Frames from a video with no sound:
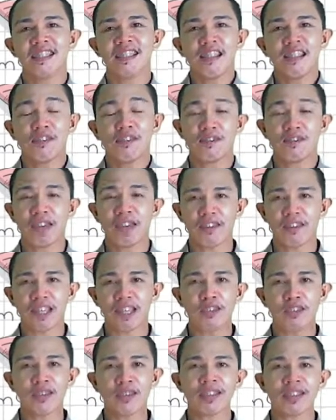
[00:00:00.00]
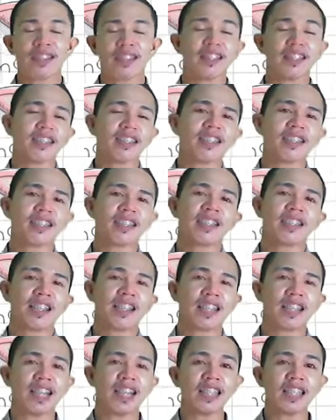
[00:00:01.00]
Very good.
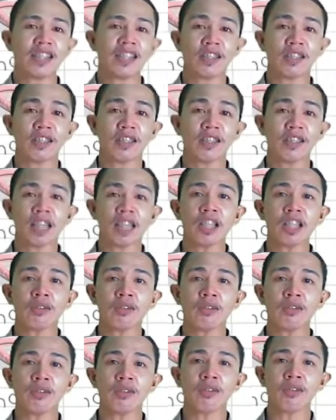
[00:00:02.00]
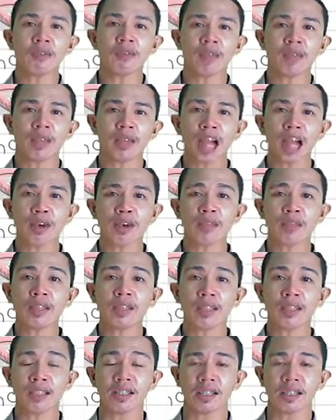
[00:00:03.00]
Let's continue our
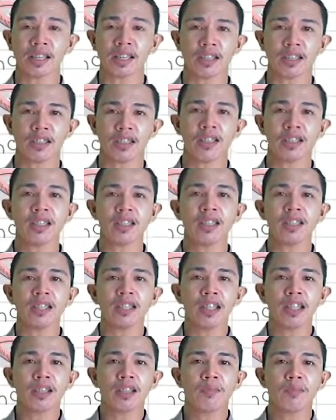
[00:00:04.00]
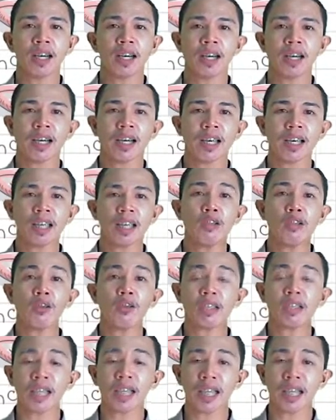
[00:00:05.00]
discussion by
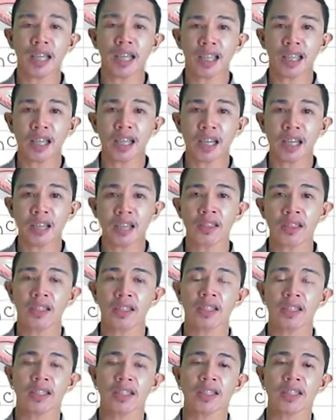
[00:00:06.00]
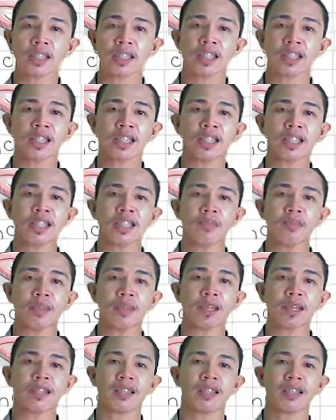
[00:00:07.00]
looking at other statistical
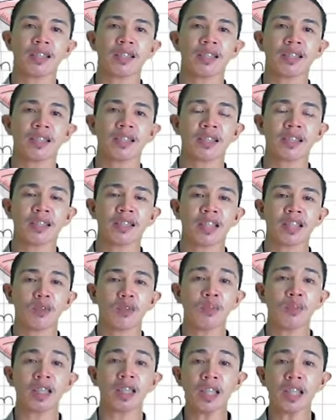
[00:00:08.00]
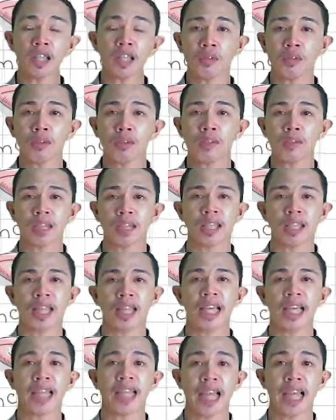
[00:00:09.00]
methods that we can use in
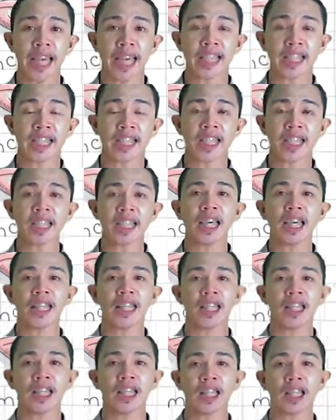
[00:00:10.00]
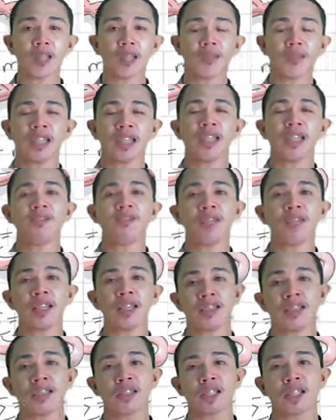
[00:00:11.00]
analyzing and interpreting
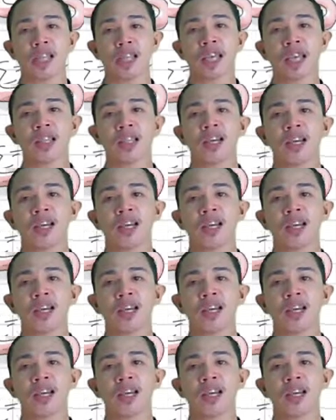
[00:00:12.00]
research data.